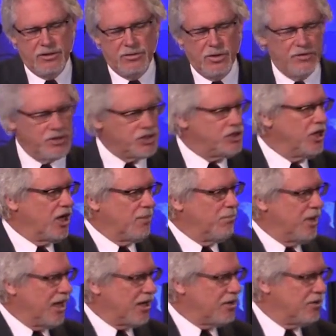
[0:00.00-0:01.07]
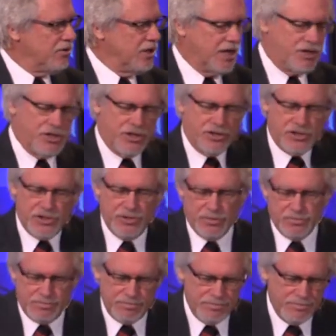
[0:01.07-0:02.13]
Well, this is not a medical lecture,
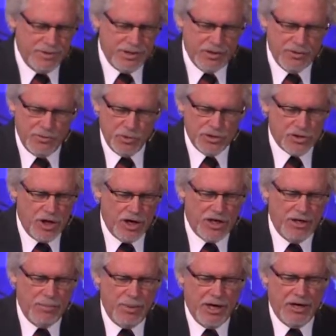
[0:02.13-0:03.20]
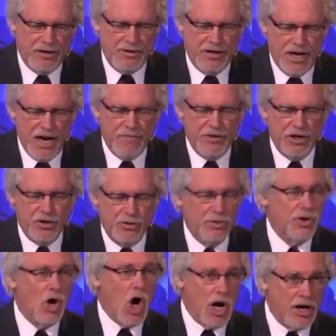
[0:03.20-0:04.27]
so we're talking about having or
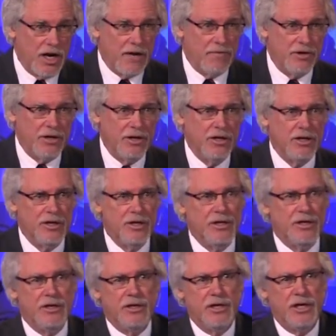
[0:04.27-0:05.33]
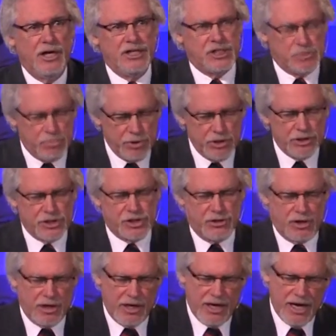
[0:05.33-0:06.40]
not having a
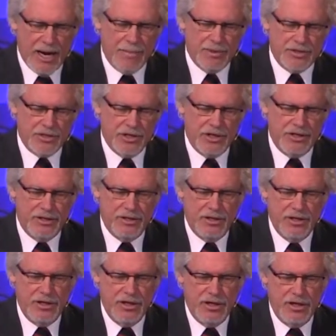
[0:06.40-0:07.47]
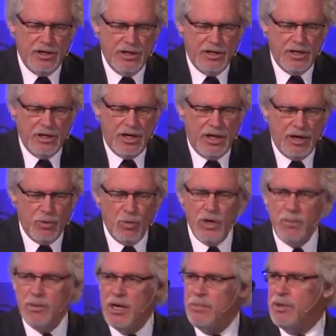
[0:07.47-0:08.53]
spiritual appetite. And
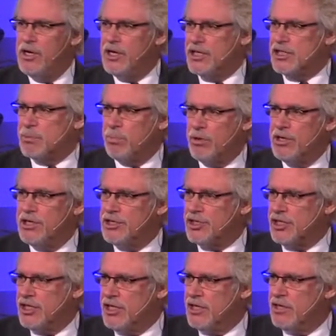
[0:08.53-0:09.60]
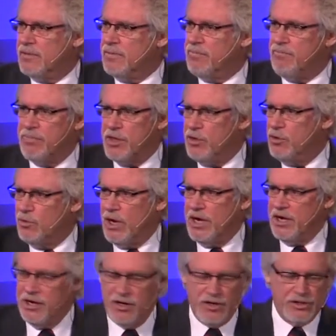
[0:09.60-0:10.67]
we may be experiencing, and you
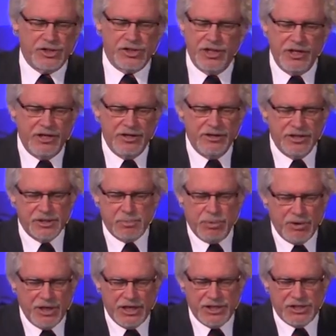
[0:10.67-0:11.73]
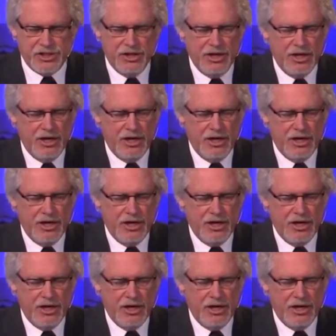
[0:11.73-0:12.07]
right here sitting in this place,